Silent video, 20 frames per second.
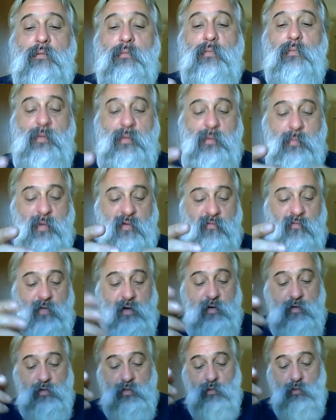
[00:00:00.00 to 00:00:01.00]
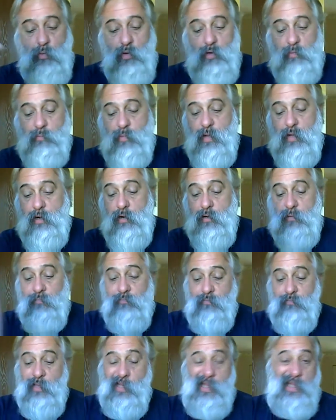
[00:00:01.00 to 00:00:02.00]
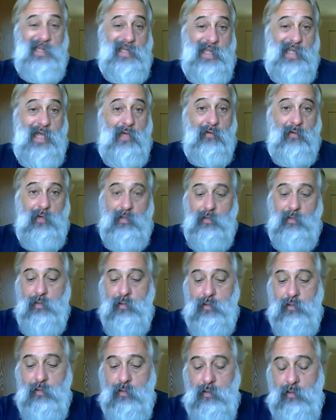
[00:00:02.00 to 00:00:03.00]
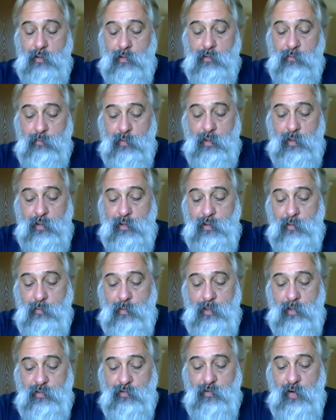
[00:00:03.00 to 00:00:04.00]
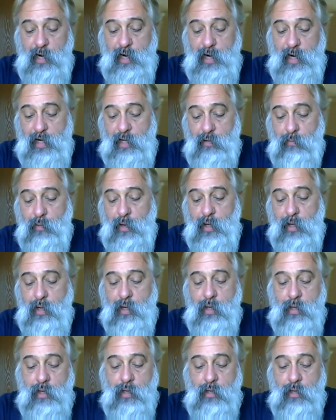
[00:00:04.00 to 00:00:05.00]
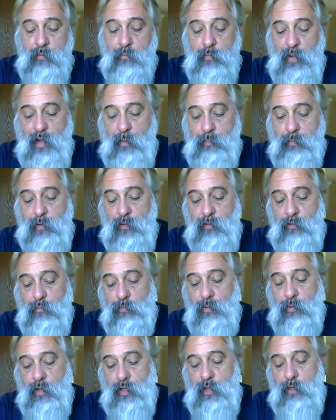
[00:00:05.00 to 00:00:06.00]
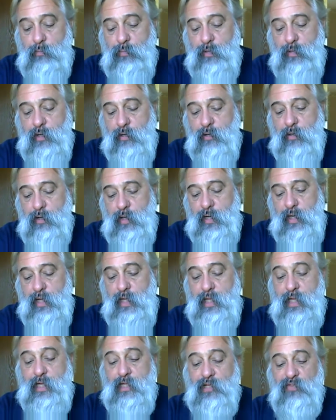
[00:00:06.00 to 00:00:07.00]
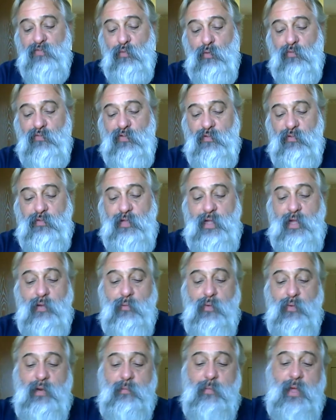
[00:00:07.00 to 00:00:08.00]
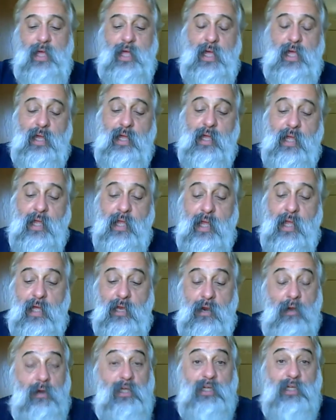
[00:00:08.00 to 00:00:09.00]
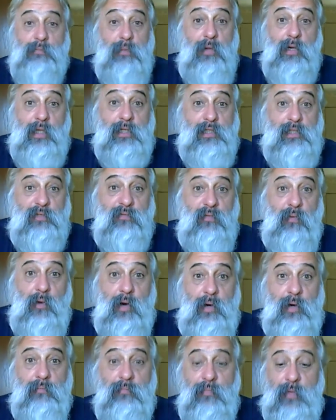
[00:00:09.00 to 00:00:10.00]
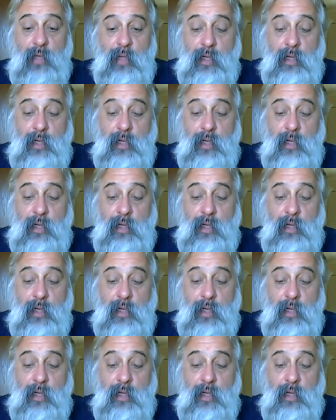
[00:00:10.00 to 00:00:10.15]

Maybe my fingers will work better. I doubt it, but I'm going to try anyway. Pop another bullet up here. And he had this 458 Win mag and all these bullets for it.